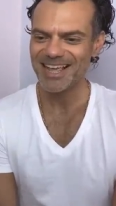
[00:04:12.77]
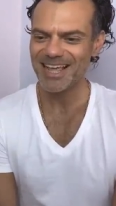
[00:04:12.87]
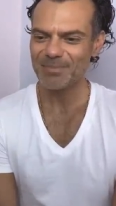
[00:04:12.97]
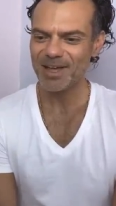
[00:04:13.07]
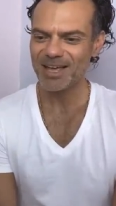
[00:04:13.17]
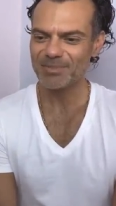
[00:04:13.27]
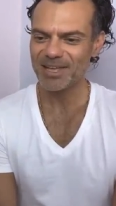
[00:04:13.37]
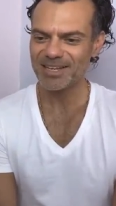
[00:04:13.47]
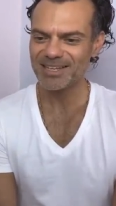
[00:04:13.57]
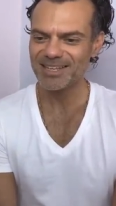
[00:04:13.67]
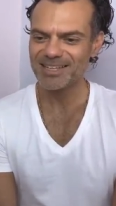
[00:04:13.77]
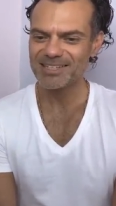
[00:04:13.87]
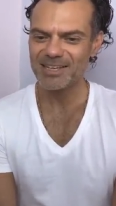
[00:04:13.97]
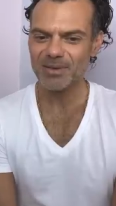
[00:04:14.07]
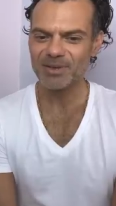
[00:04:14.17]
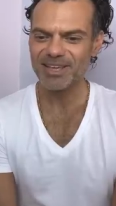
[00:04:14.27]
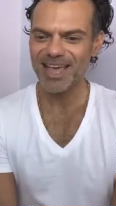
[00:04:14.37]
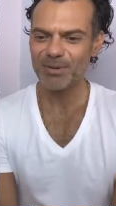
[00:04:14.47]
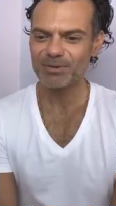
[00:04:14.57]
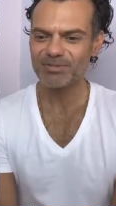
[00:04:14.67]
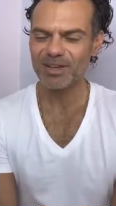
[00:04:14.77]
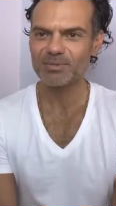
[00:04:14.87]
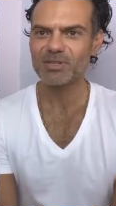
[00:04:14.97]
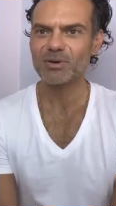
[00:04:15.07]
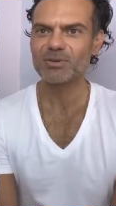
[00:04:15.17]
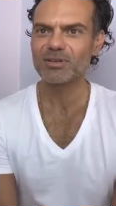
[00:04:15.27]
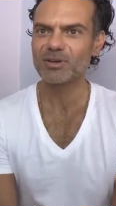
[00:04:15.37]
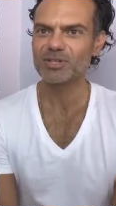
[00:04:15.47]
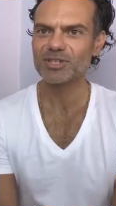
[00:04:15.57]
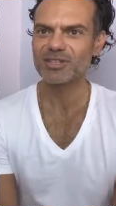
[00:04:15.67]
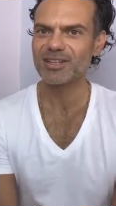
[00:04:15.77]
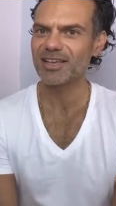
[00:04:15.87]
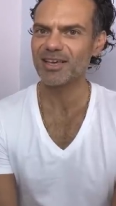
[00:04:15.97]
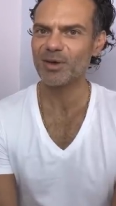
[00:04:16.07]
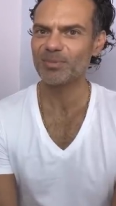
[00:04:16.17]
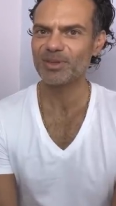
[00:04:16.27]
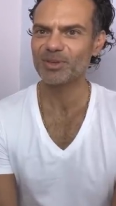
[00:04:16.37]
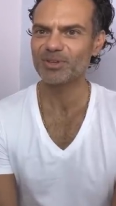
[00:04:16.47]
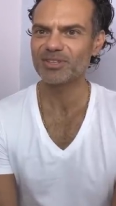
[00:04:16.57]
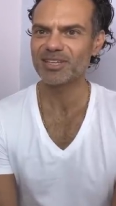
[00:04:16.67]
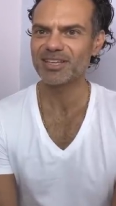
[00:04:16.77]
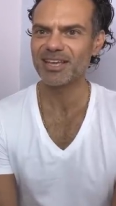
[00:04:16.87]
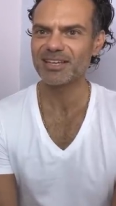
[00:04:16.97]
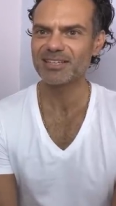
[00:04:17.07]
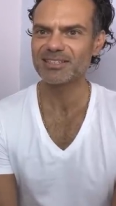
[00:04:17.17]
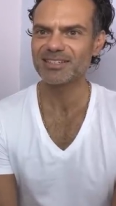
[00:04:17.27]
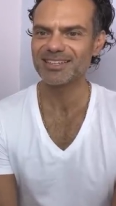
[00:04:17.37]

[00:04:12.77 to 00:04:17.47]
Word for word: Um, I'm getting Simon Cowell vibes. Oh gosh, that can't be a good thing, can it?